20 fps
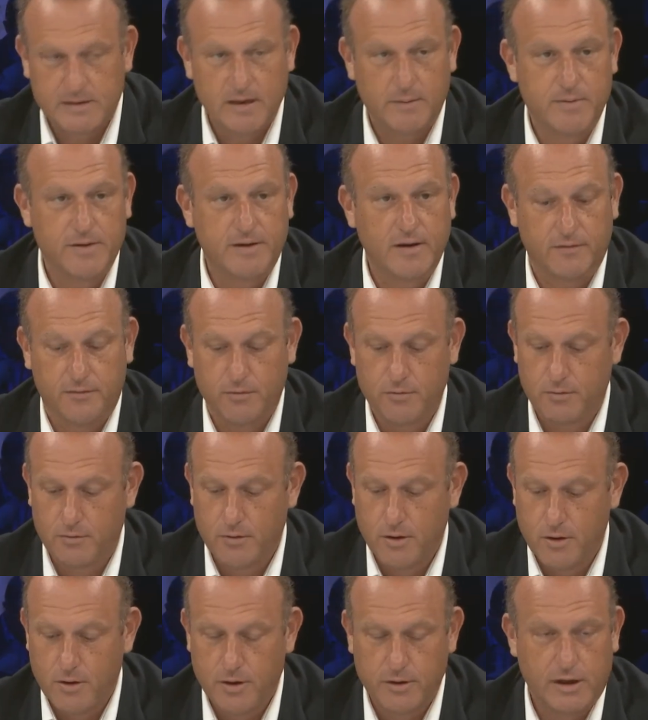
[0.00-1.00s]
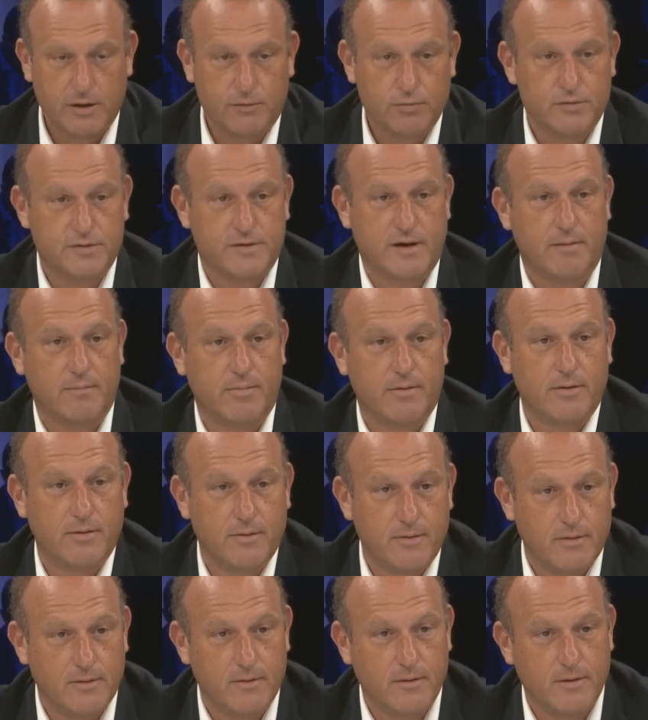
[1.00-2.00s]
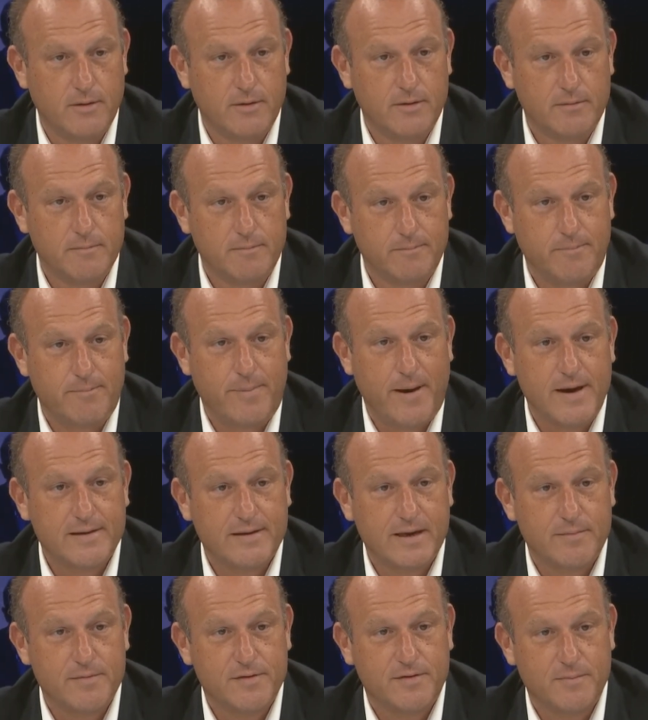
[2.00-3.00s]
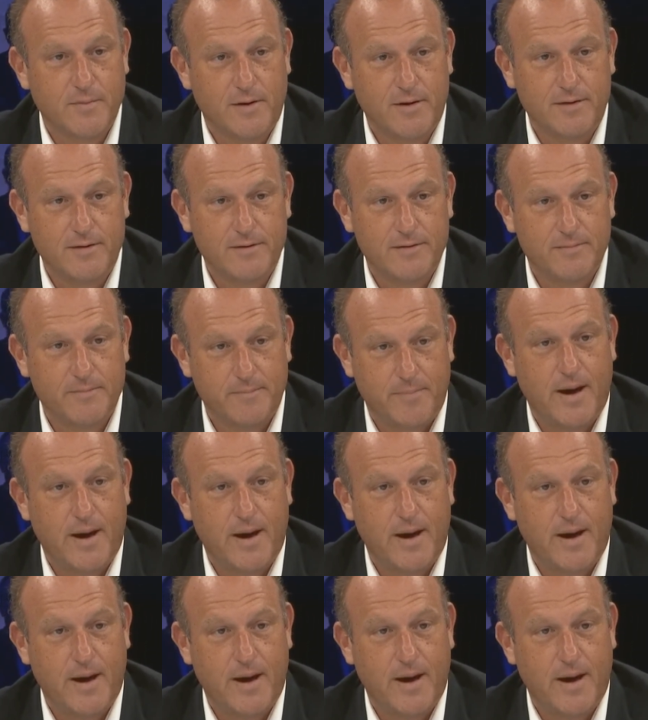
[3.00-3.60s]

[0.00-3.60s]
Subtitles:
ward? And so we launched a little application that's quite simple.